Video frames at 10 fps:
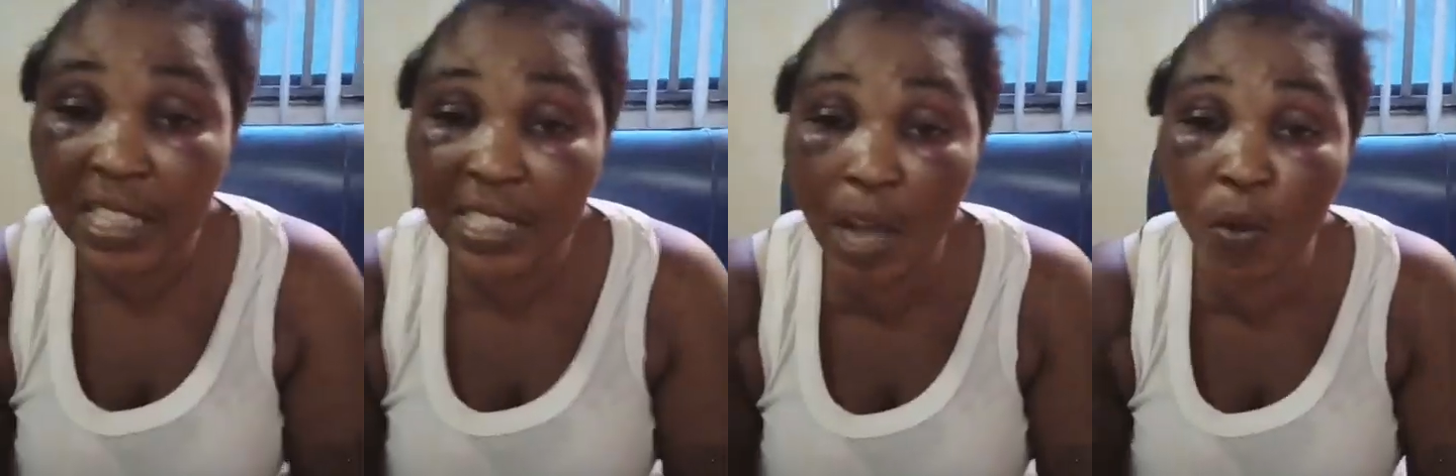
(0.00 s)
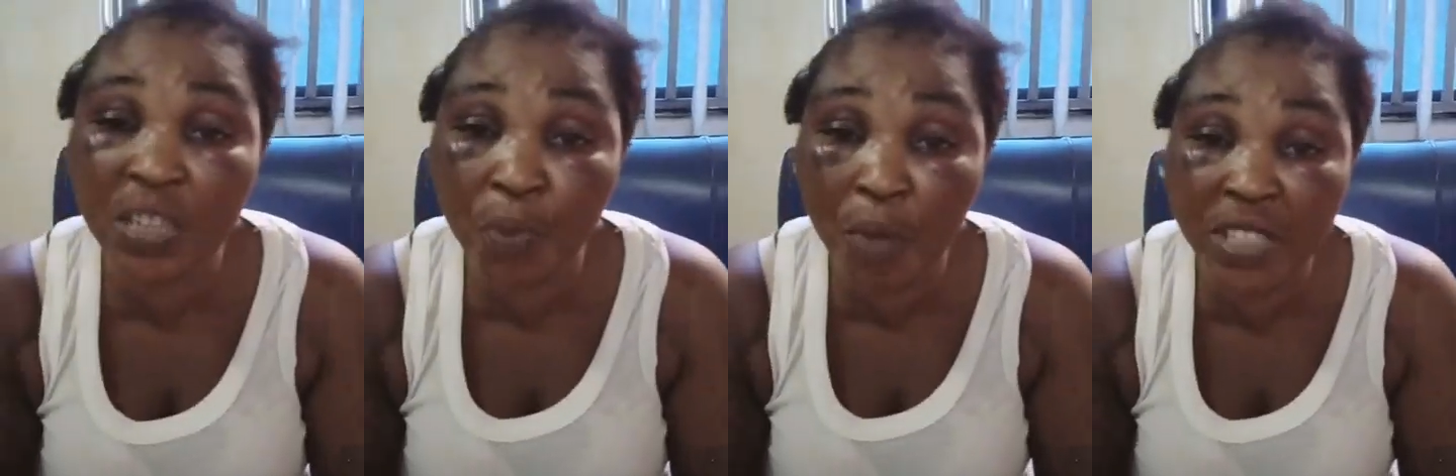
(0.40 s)
That was the
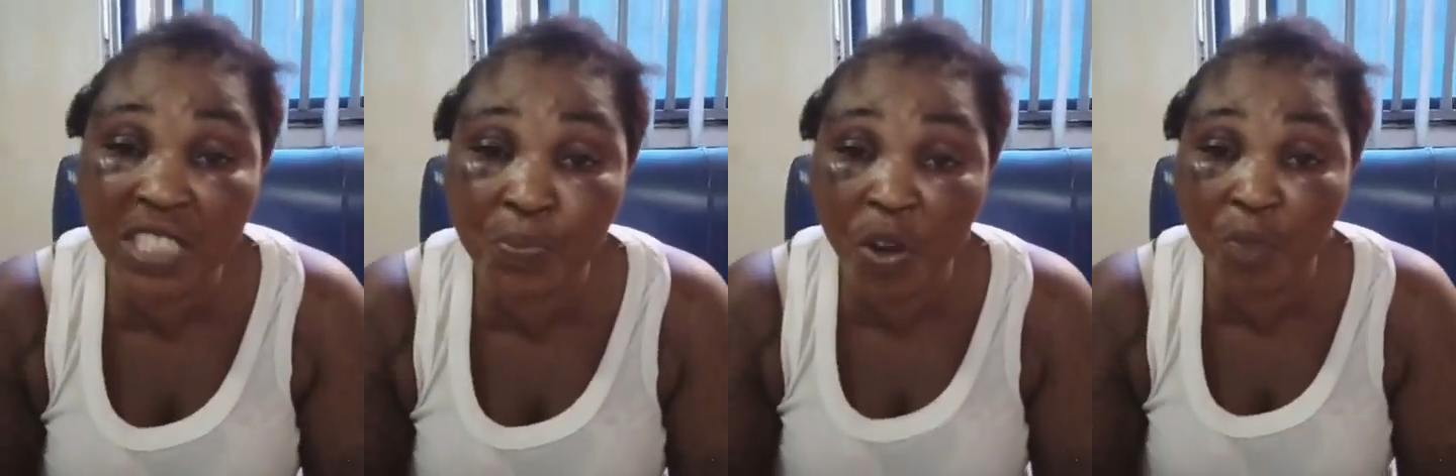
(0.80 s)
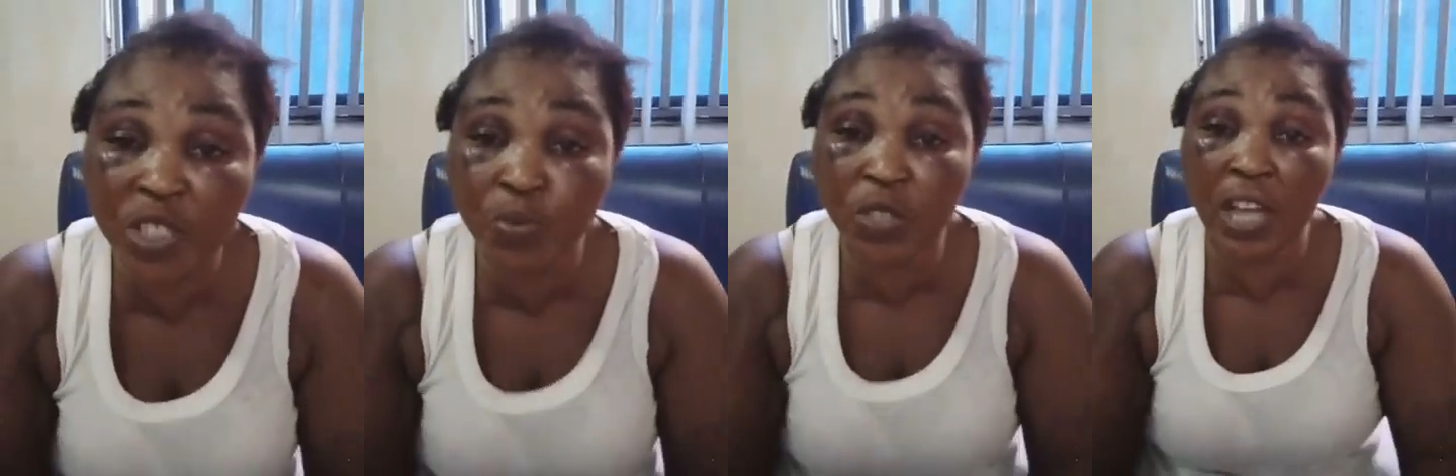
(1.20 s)
promise he
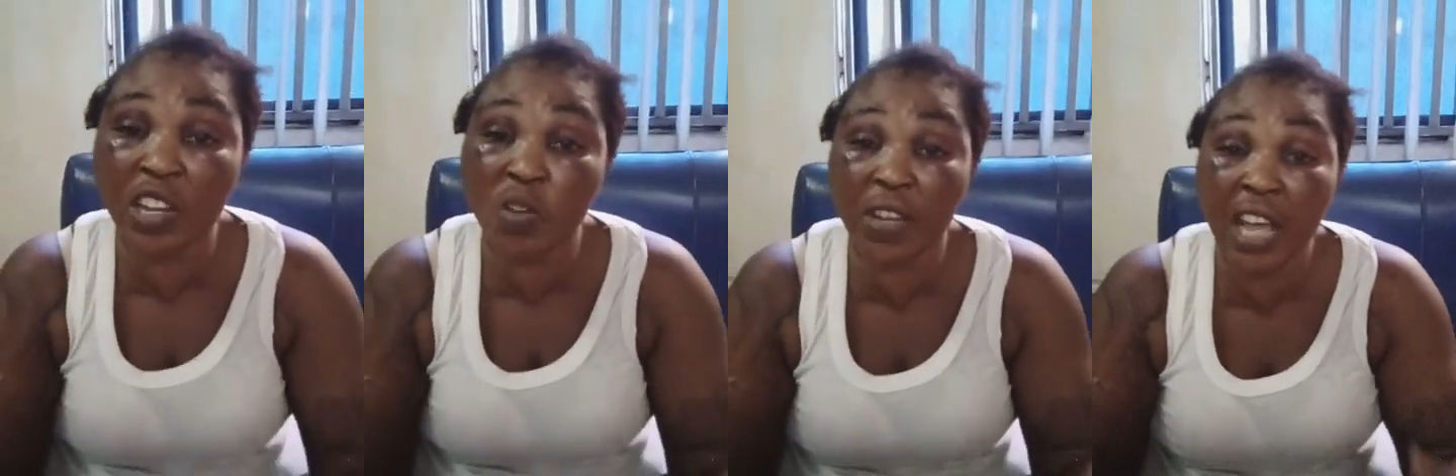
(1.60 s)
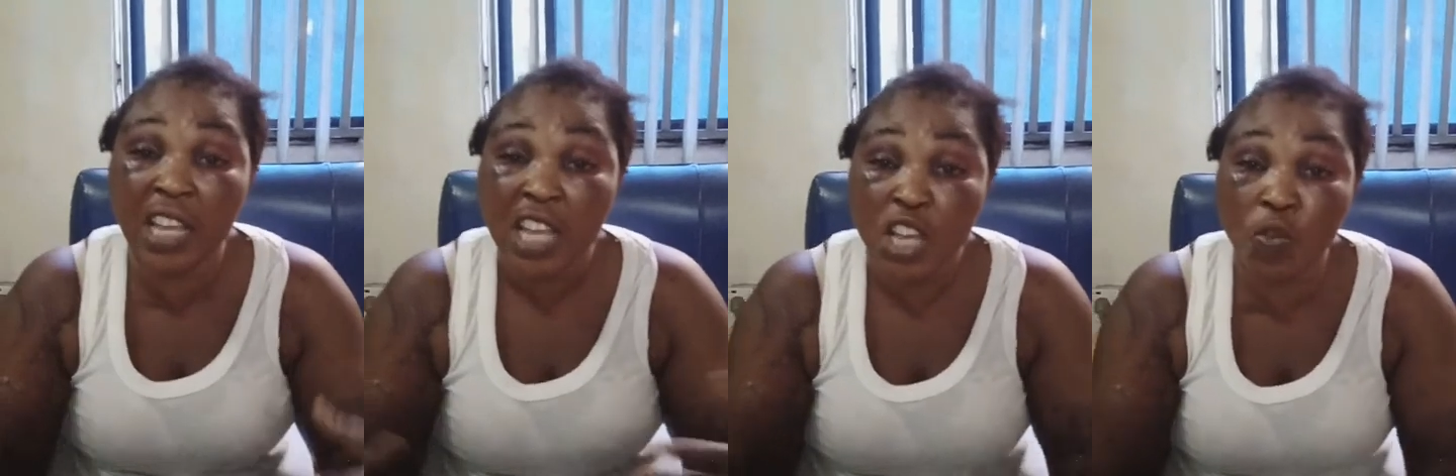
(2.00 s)
promised me. I don't know whether
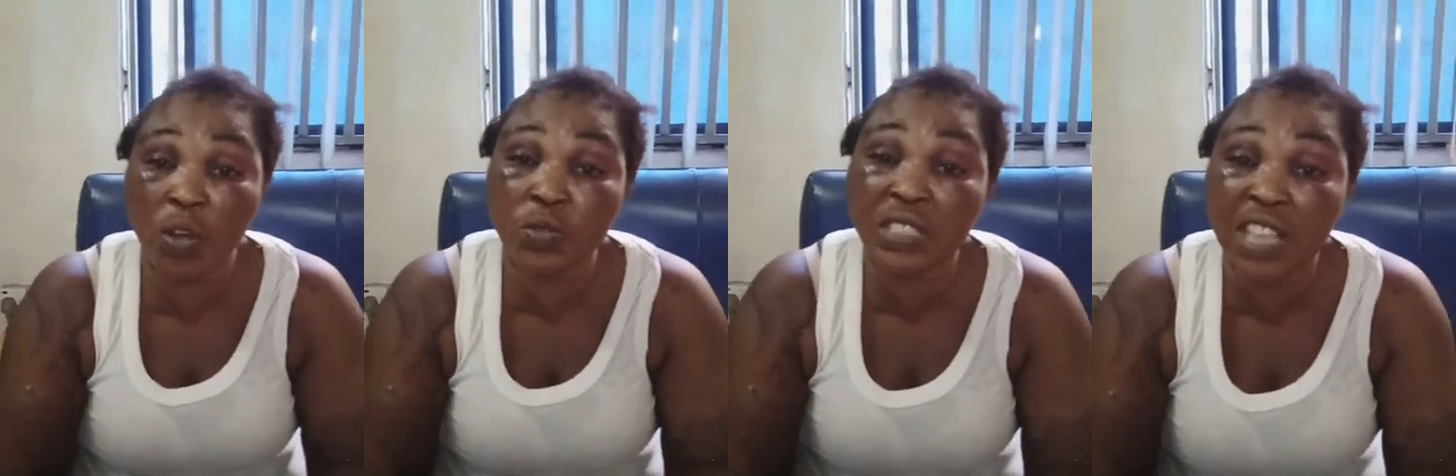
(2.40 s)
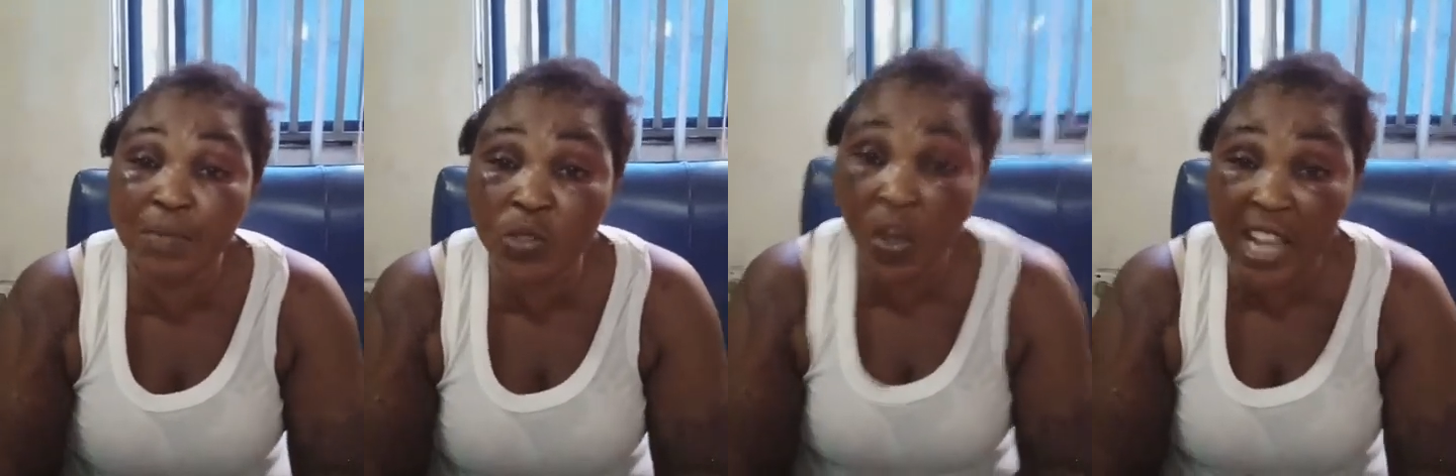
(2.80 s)
he wants to send me
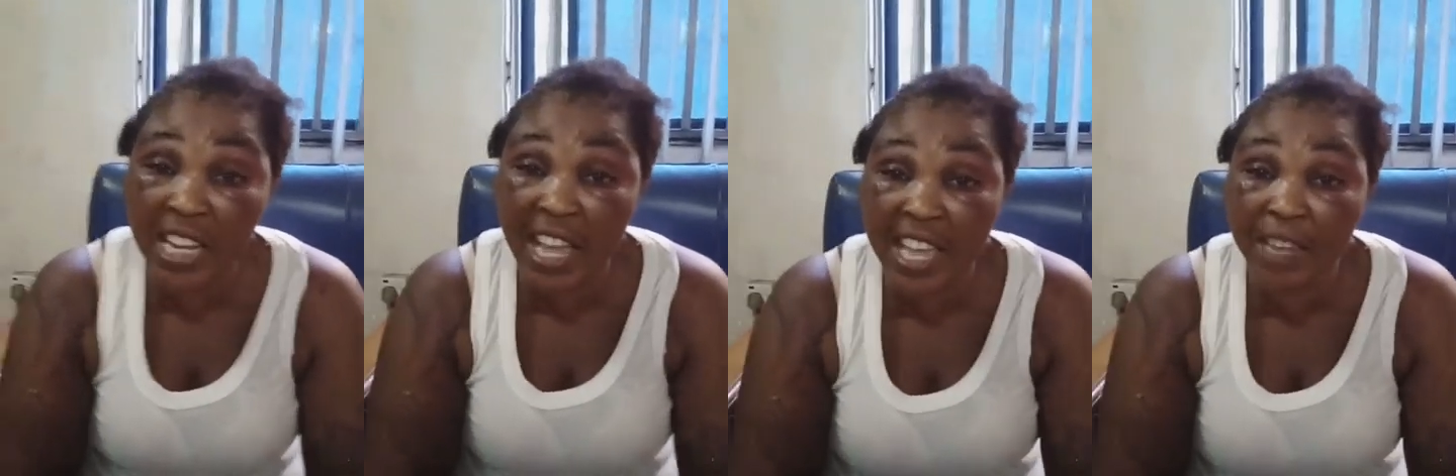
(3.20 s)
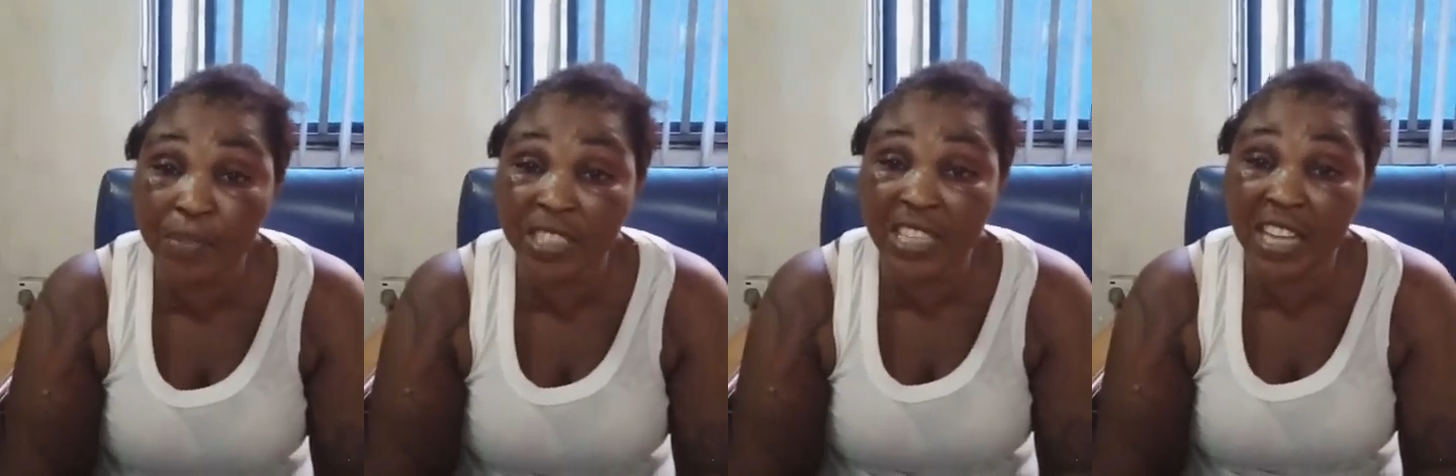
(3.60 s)
to
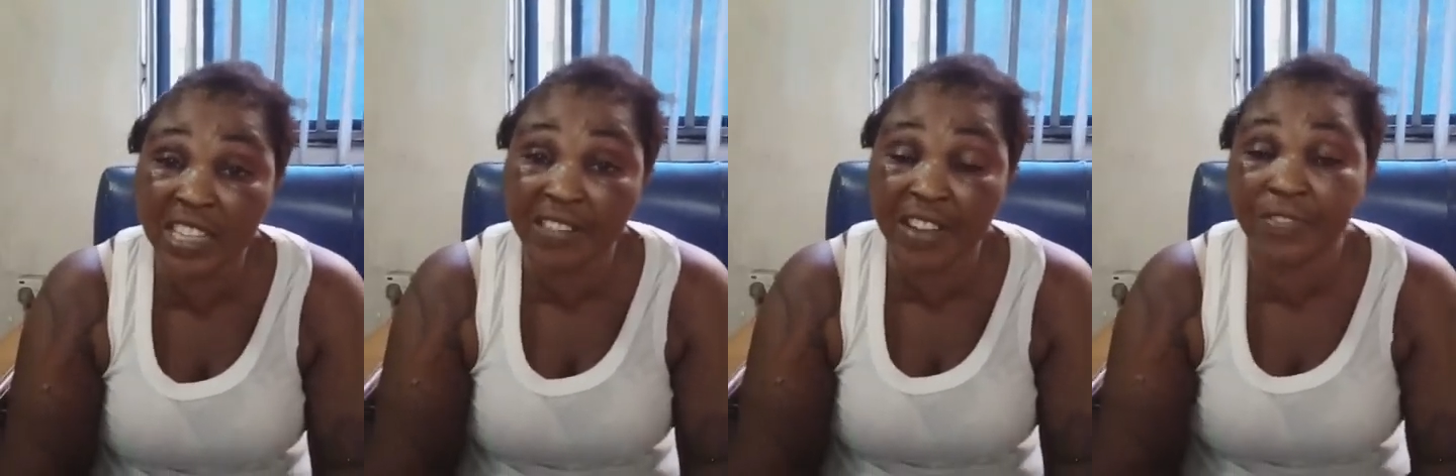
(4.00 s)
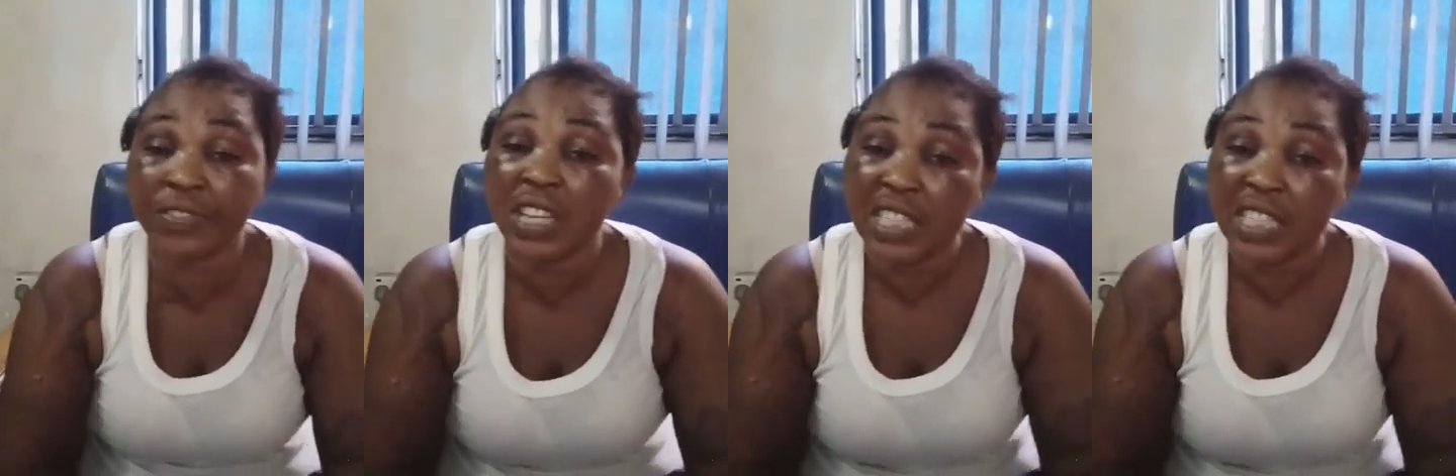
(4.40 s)
his early grave.